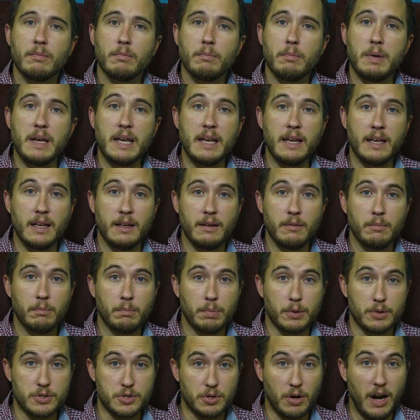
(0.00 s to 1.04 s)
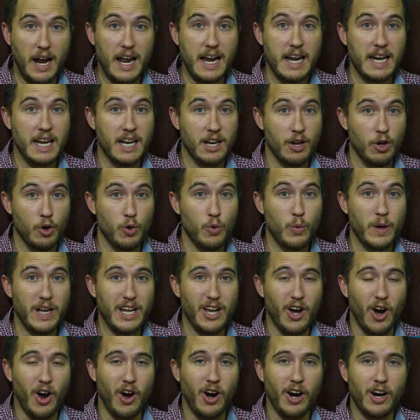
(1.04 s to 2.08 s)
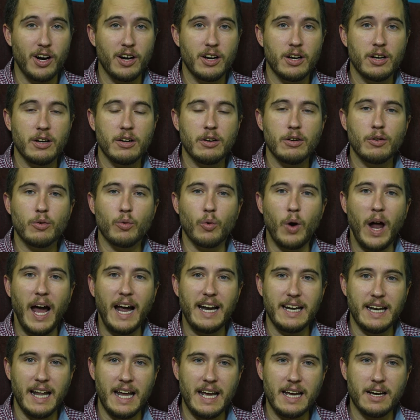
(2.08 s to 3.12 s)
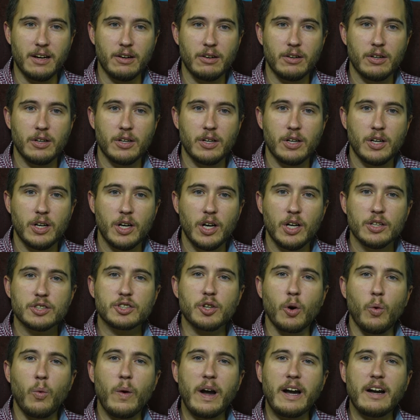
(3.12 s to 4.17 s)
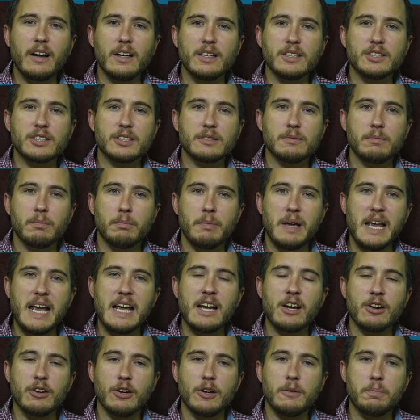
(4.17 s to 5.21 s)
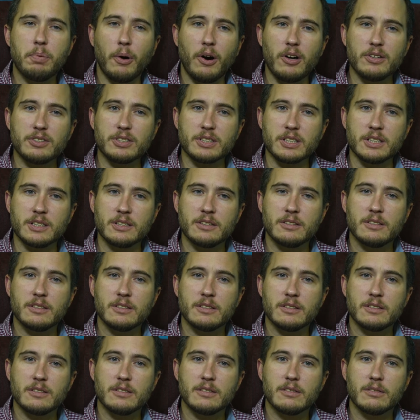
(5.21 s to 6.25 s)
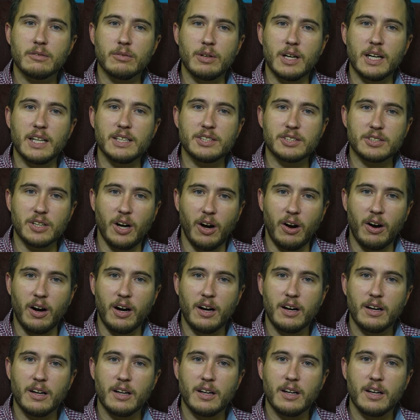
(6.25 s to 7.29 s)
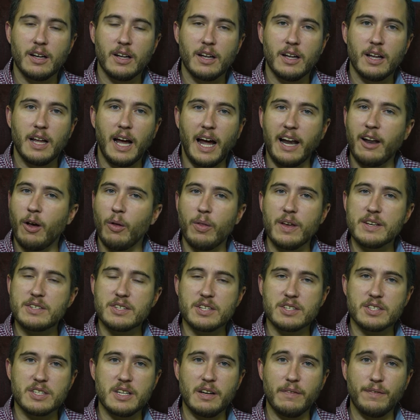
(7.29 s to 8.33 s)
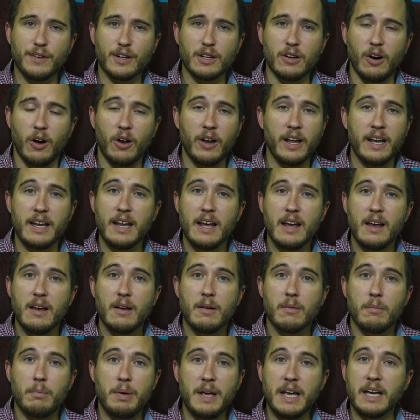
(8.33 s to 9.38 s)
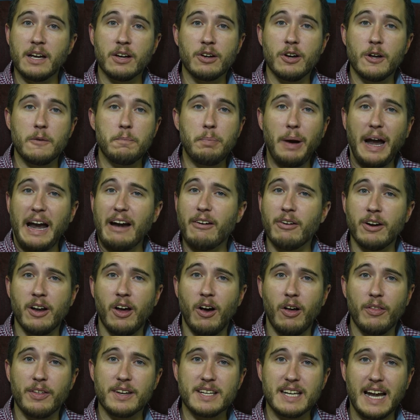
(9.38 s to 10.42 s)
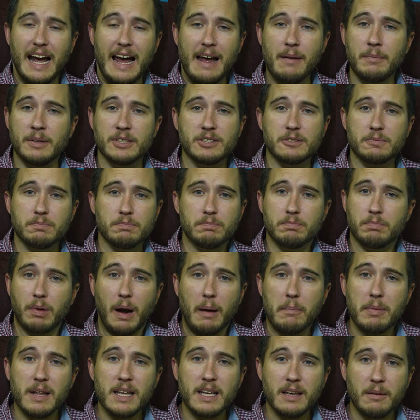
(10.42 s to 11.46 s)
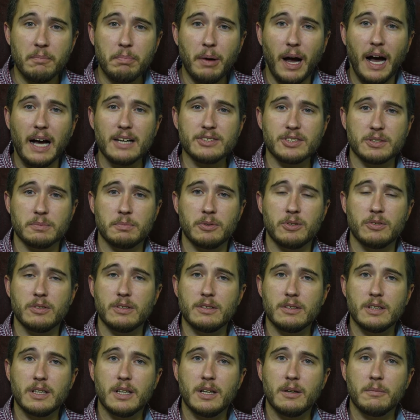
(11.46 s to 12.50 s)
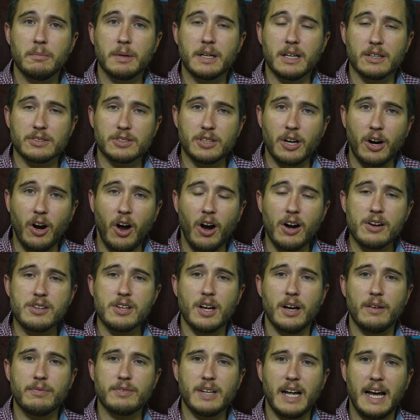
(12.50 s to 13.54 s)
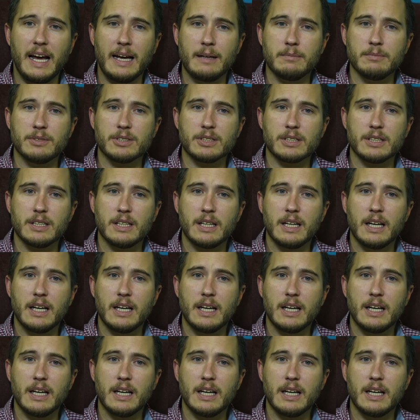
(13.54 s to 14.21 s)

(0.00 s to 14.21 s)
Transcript: be portrayed in who we are right now. So, where does being a good person really start? I know this is difficult, and being a good parent all the time is probably impossible because there are tough times.